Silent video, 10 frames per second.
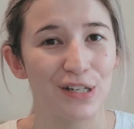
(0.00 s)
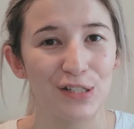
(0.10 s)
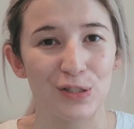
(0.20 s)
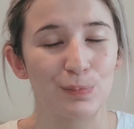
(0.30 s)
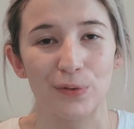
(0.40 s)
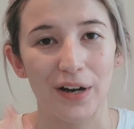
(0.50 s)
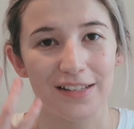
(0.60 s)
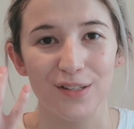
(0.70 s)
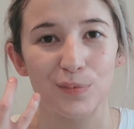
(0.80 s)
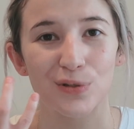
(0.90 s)
It just
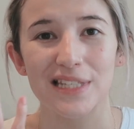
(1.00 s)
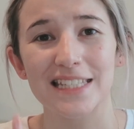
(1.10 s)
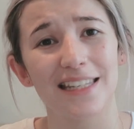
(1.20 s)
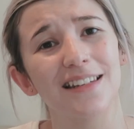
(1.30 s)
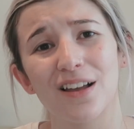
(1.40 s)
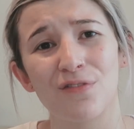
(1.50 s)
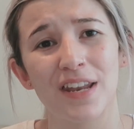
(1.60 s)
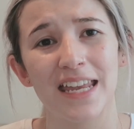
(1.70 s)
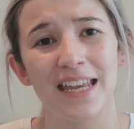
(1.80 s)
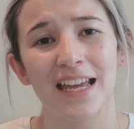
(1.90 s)
brightens up your skin
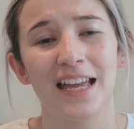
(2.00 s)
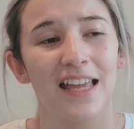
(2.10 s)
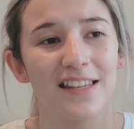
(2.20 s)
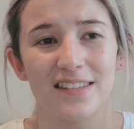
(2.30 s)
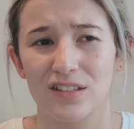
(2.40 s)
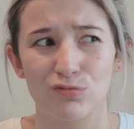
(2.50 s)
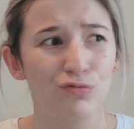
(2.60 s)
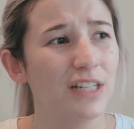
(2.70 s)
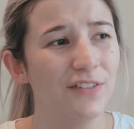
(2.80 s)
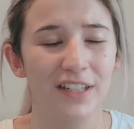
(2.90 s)
lovely, sits
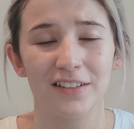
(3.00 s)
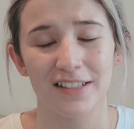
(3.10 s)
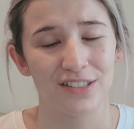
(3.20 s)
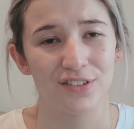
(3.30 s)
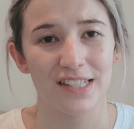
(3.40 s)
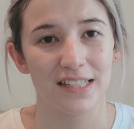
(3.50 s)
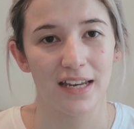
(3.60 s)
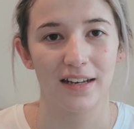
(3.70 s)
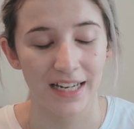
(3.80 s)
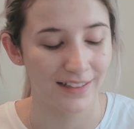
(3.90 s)
really, really nicely on the
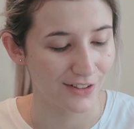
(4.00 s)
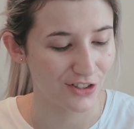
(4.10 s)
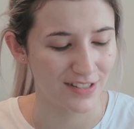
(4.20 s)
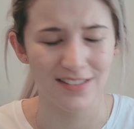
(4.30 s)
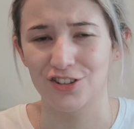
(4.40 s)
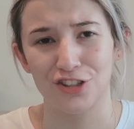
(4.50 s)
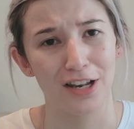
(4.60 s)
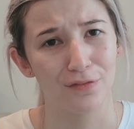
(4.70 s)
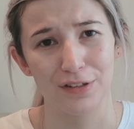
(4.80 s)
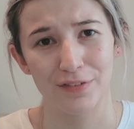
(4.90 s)
skin, and it's just such a
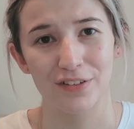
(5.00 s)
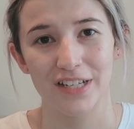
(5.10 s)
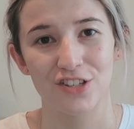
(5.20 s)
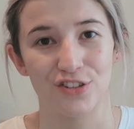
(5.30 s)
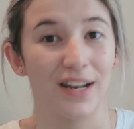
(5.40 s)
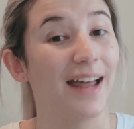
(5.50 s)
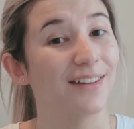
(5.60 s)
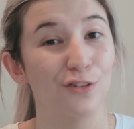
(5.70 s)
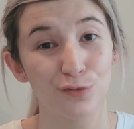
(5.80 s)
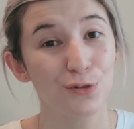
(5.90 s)
lovely foundation
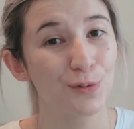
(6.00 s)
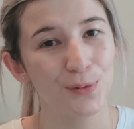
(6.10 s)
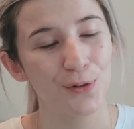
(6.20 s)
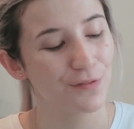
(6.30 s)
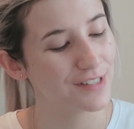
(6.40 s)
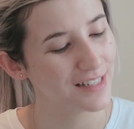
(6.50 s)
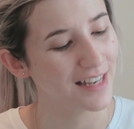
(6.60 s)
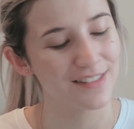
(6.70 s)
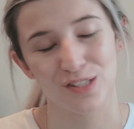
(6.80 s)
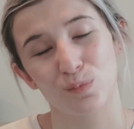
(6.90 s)
and affordable, obviously,
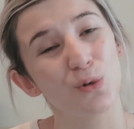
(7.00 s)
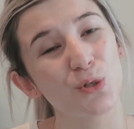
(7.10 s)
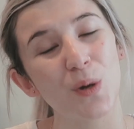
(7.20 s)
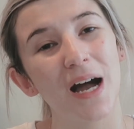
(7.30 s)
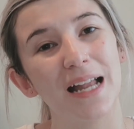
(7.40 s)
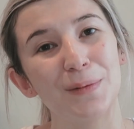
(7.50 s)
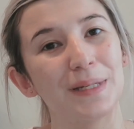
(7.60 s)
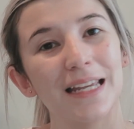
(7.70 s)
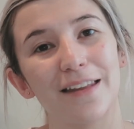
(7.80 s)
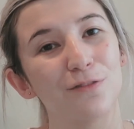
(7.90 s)
as it's Bourjois, and you
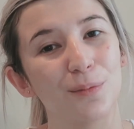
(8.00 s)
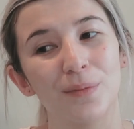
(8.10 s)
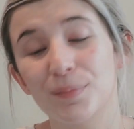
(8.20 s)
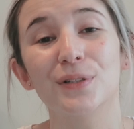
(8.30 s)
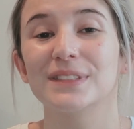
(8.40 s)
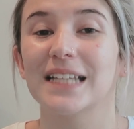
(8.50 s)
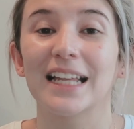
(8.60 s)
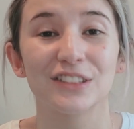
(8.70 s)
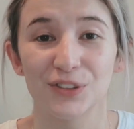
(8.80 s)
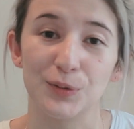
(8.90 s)
can get it from Boots
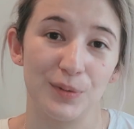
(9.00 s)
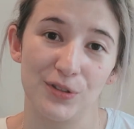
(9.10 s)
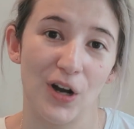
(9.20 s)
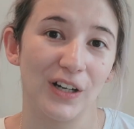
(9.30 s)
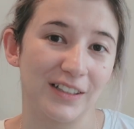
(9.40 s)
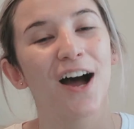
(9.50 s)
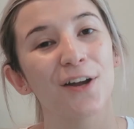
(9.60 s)
and Superdrug.